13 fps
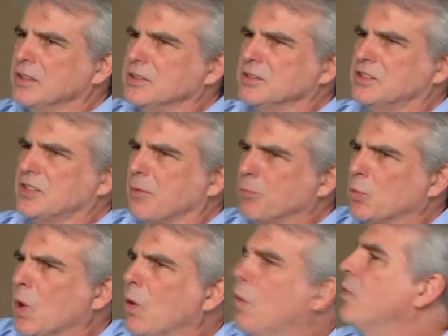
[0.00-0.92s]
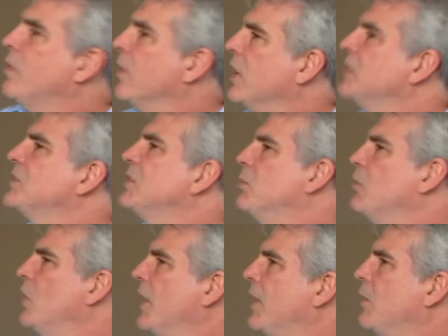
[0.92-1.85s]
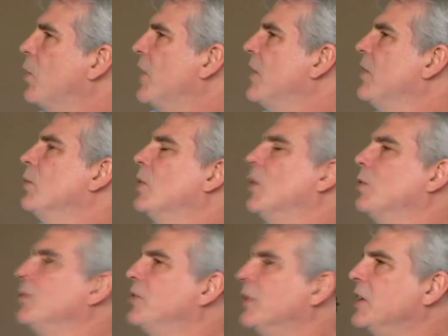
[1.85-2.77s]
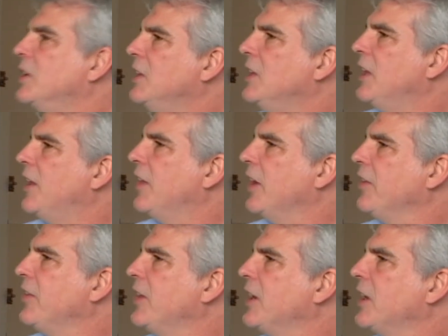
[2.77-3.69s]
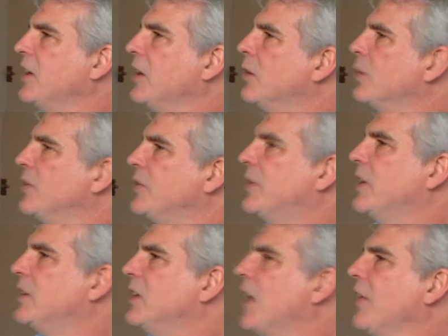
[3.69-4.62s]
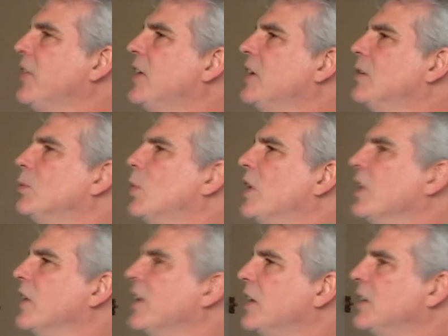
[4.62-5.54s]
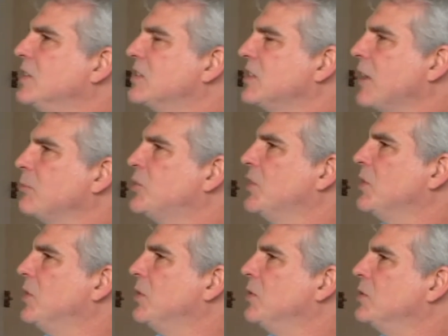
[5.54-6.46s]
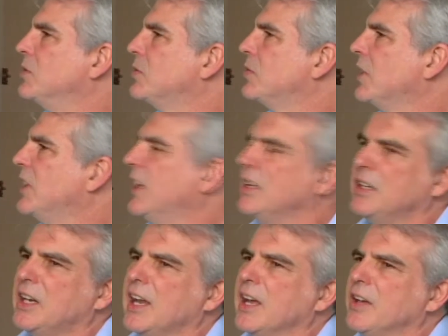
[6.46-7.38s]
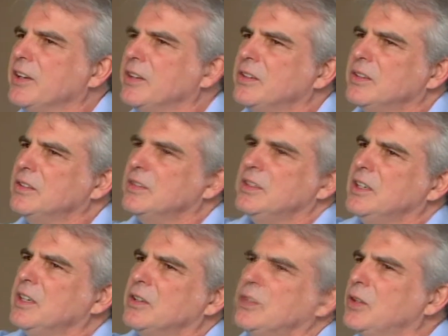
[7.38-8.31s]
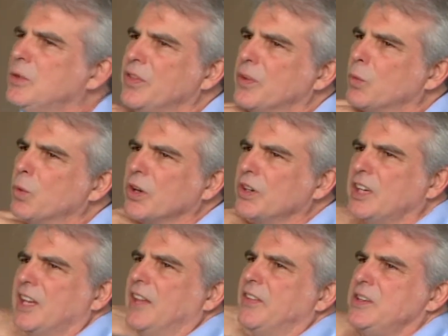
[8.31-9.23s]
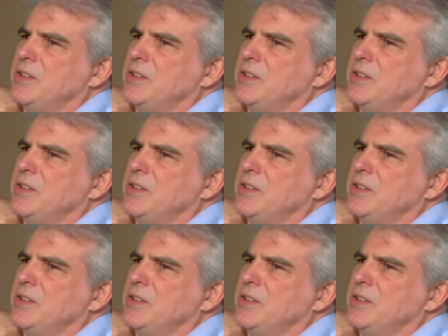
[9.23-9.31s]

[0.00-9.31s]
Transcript: Some role for us to play, where the role's in. Another thing I know is that nothing really substitutes for getting down and, you know, doing the work together.